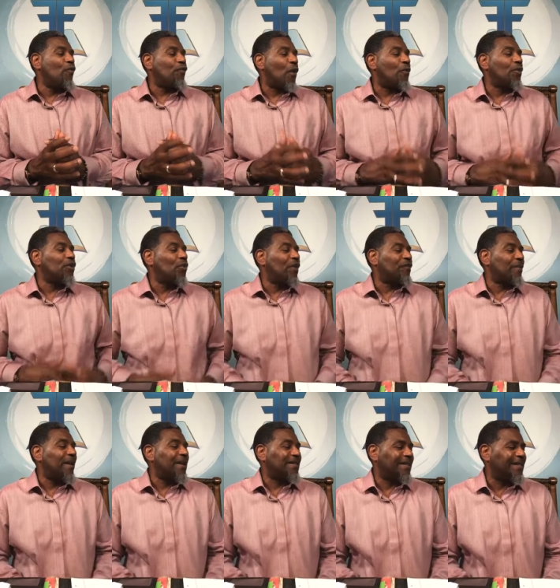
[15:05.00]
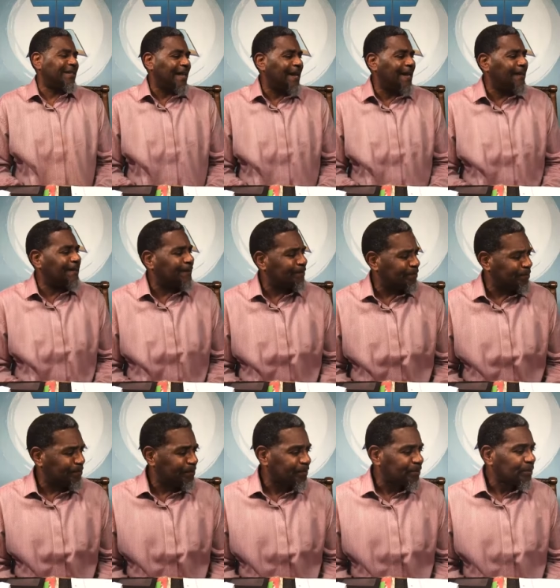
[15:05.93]
we move forward, new information, it says,
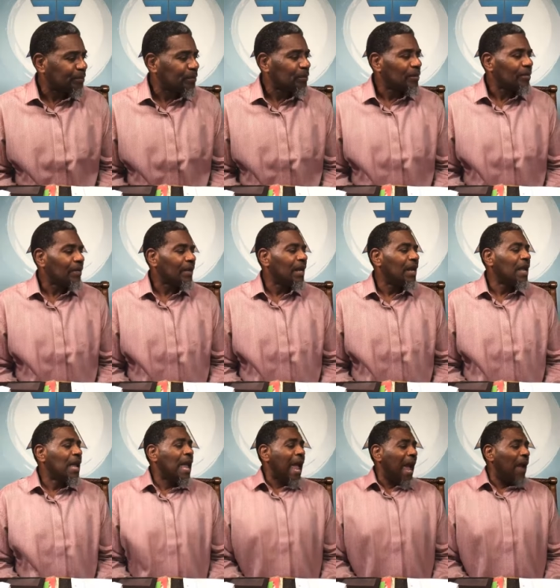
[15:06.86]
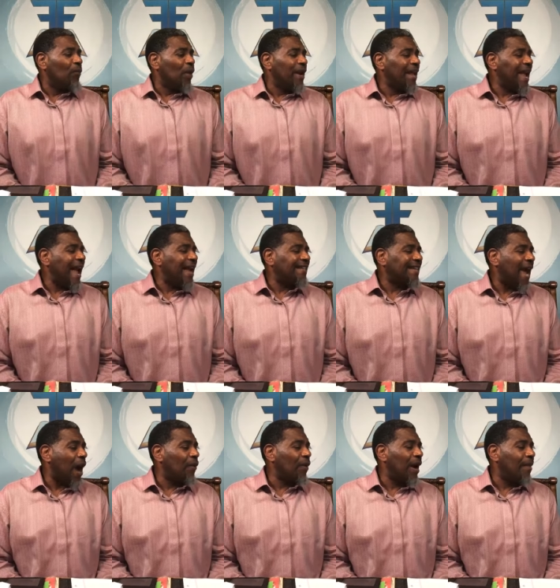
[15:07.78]
and when he had
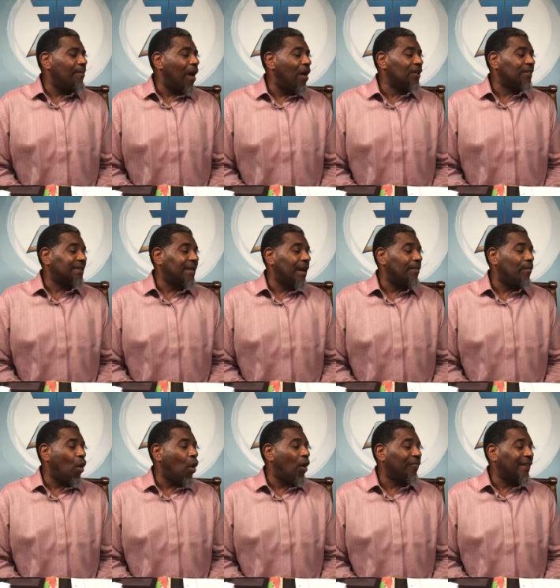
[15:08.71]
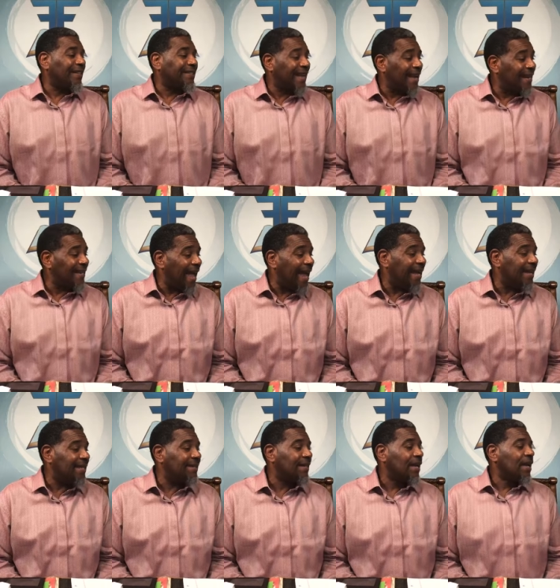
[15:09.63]
tarried amongst them more than 10
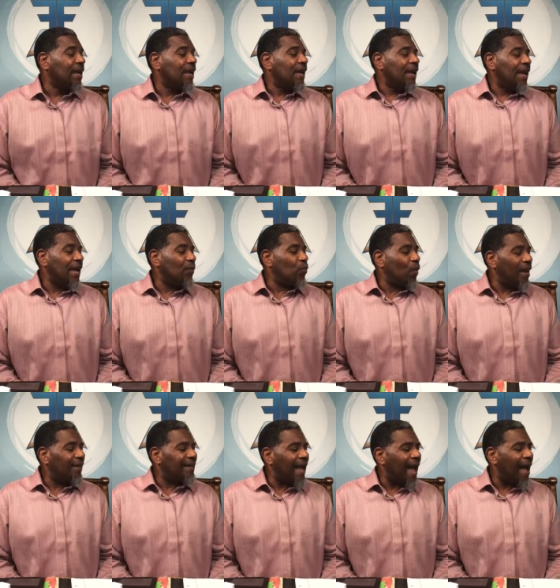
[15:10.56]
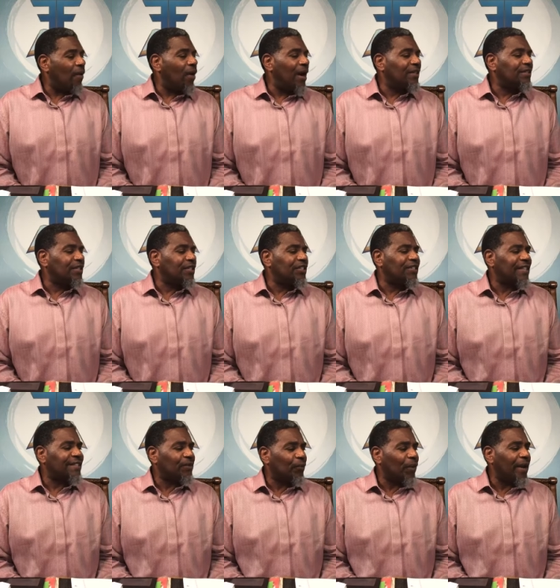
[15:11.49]
days, he went down unto
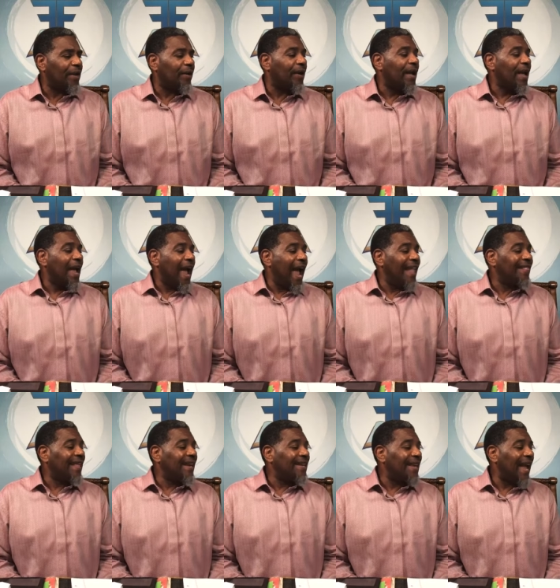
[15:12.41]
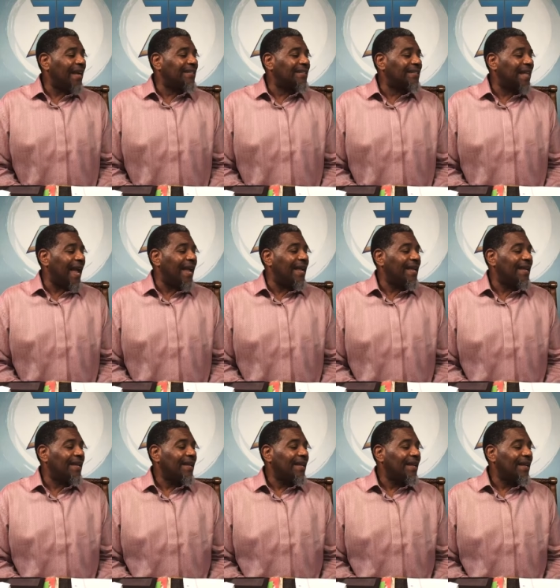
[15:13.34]
Caesarea. And the next
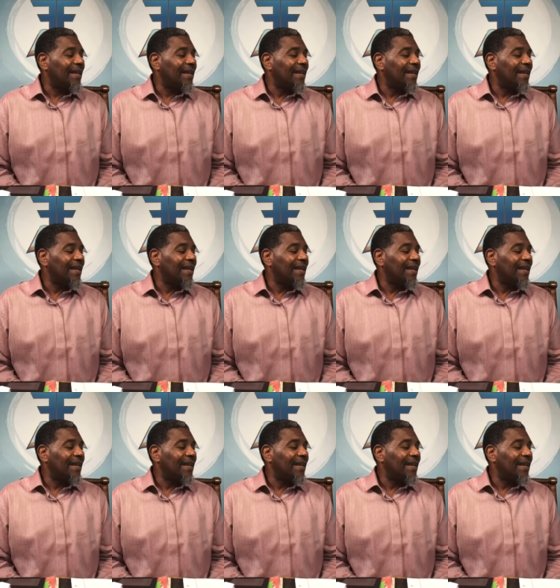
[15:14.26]
day,